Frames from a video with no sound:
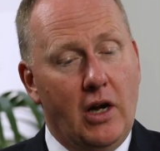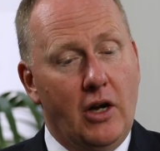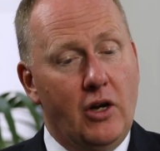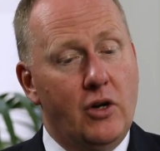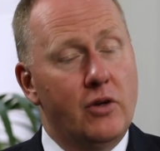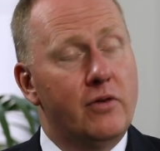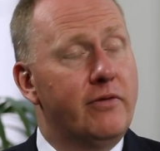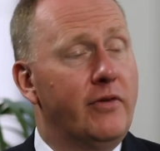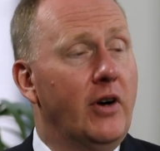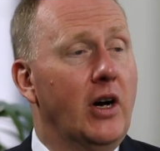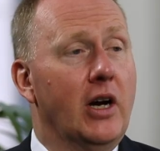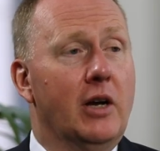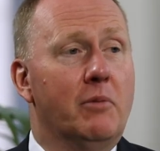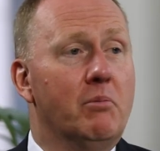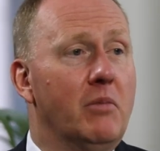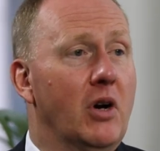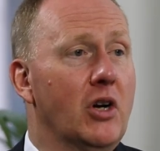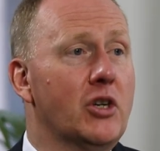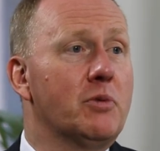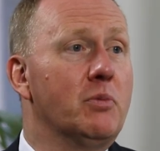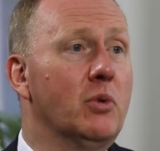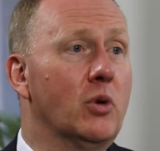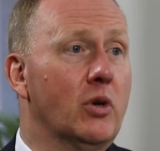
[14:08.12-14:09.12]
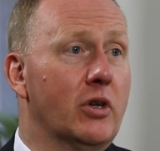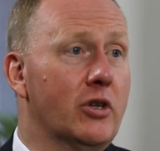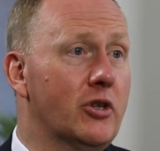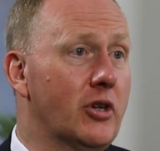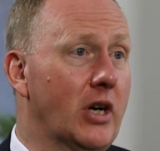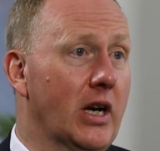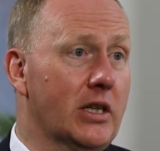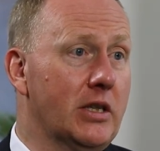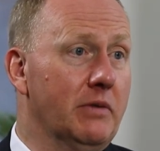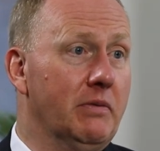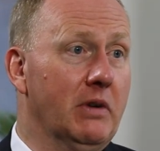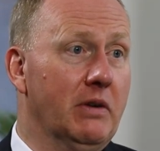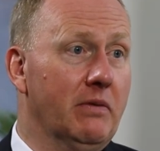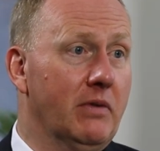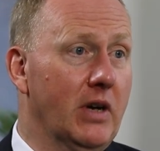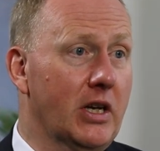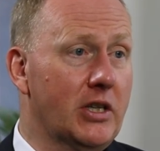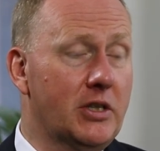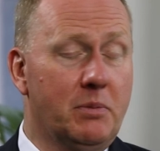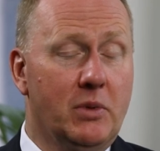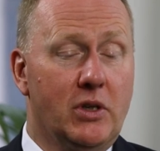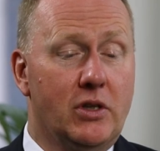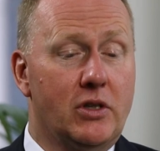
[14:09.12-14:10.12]
could find much more attractive
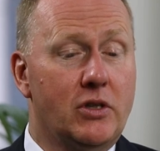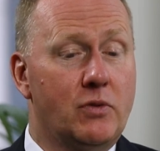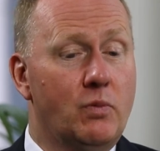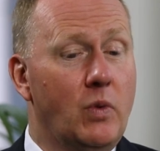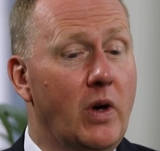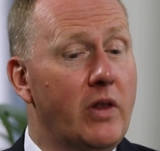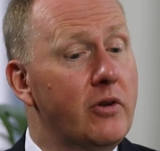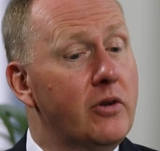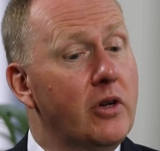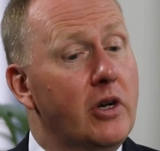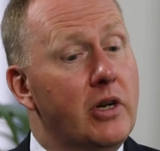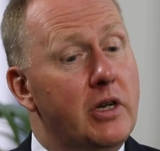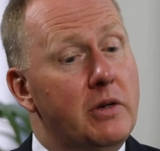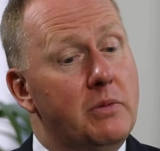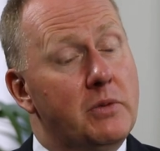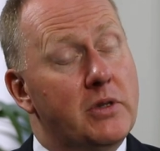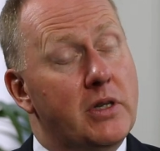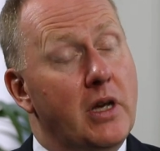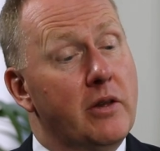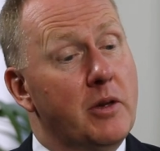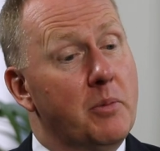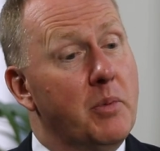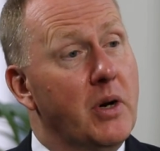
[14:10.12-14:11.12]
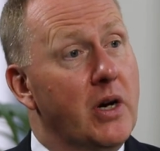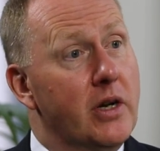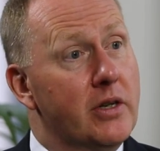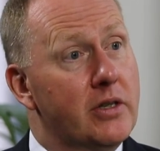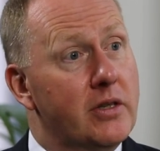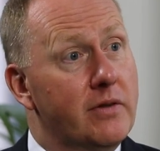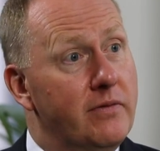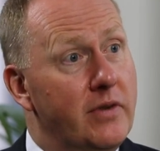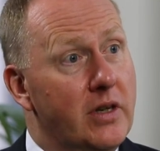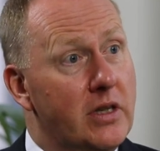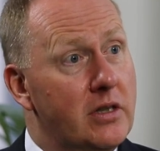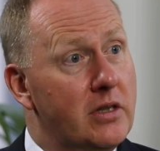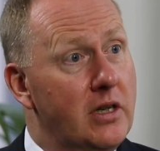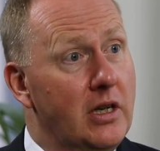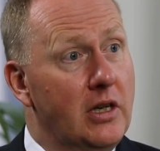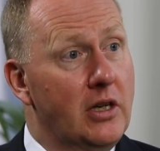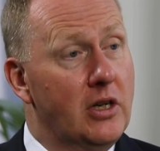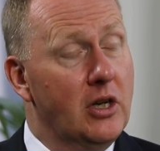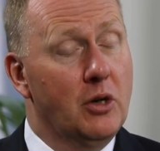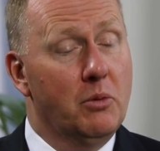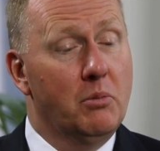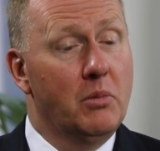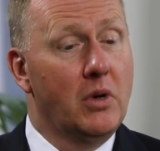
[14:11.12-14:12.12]
investments, whether or not it was other parts of fixed
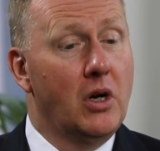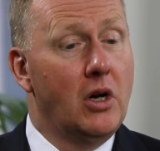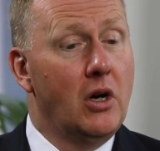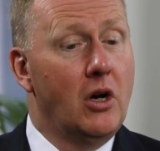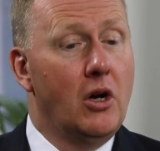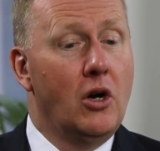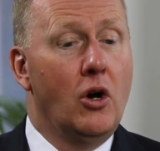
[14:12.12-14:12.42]
income